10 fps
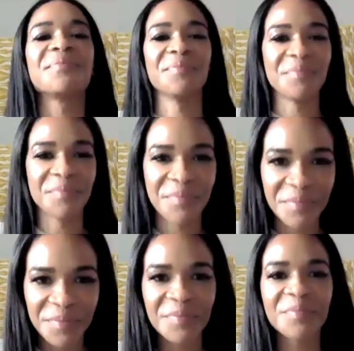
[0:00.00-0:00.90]

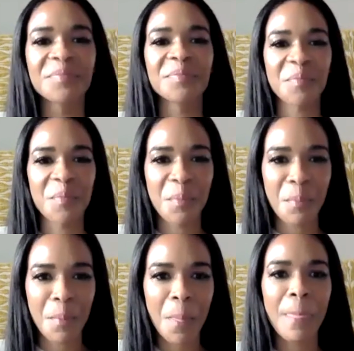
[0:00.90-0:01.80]
The greats, of
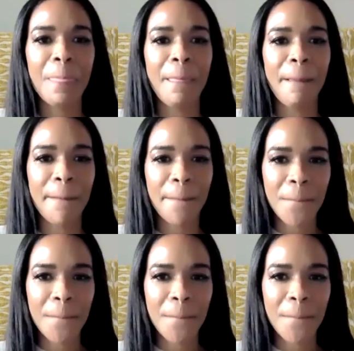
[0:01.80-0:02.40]
course, like Mariah